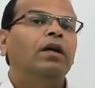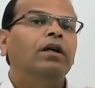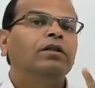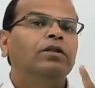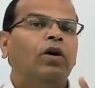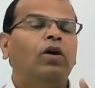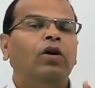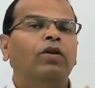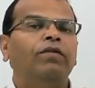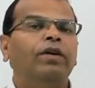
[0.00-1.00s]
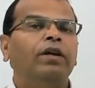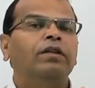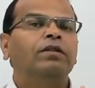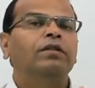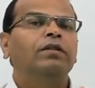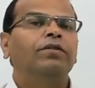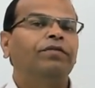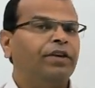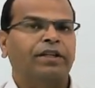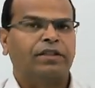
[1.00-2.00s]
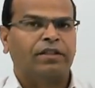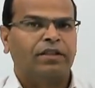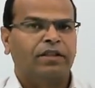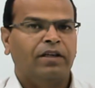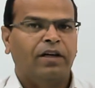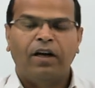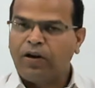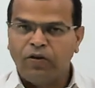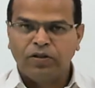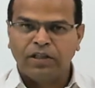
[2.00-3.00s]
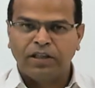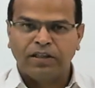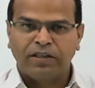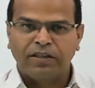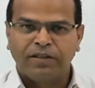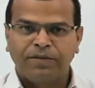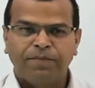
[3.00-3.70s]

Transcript: is always fixed, a constant.